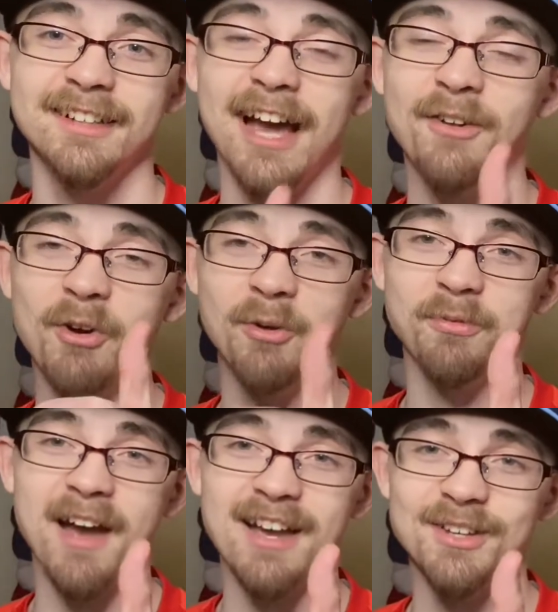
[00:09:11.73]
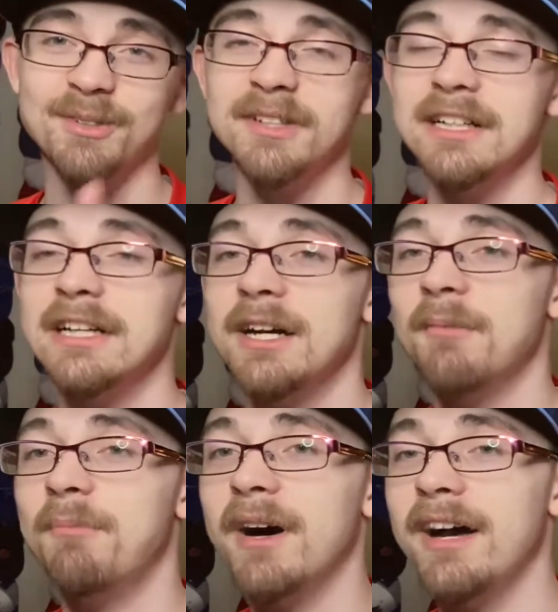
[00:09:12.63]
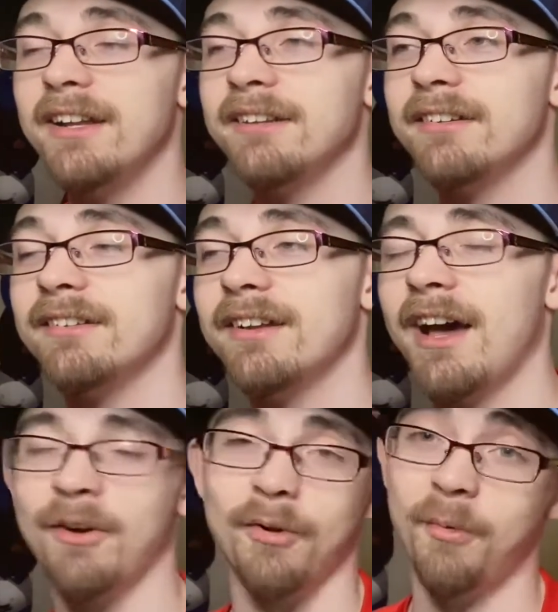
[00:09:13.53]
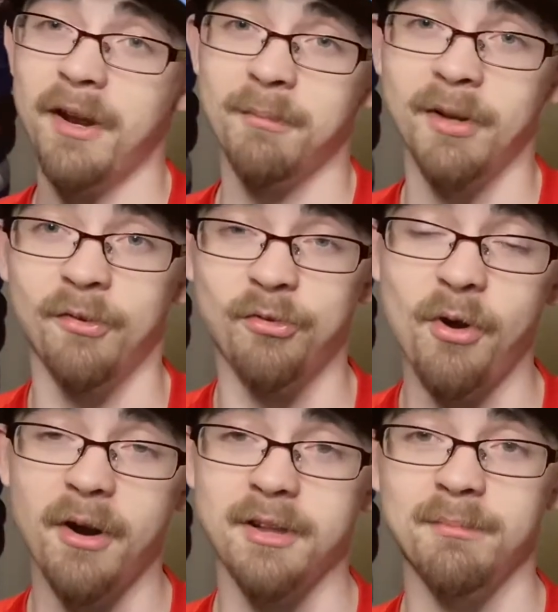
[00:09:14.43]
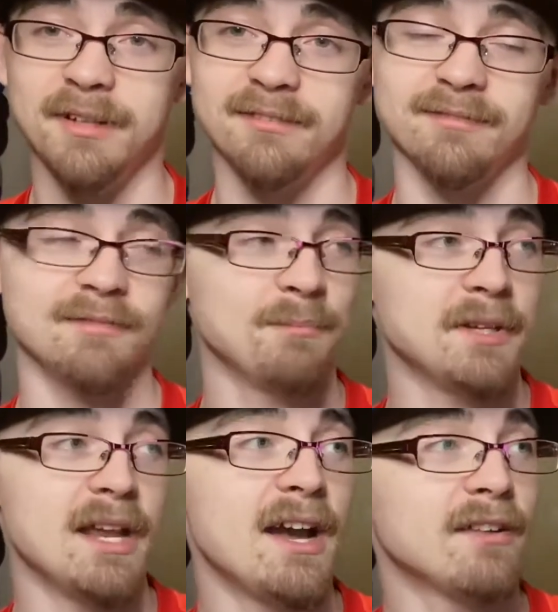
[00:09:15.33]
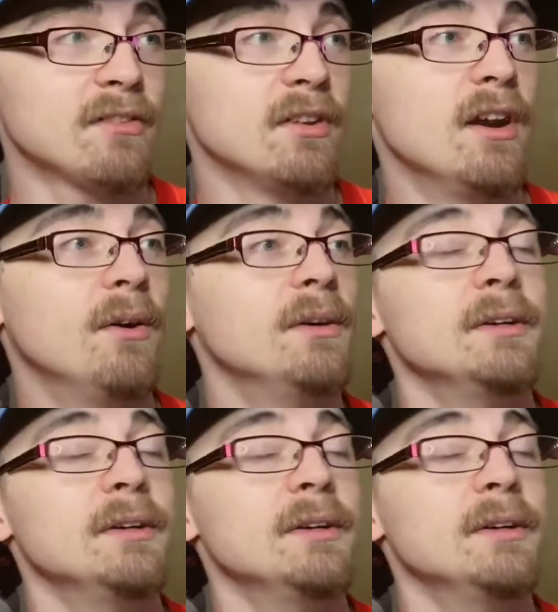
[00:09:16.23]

I'll notify you. But I don't know when I'm going to start it, but be nice, you know.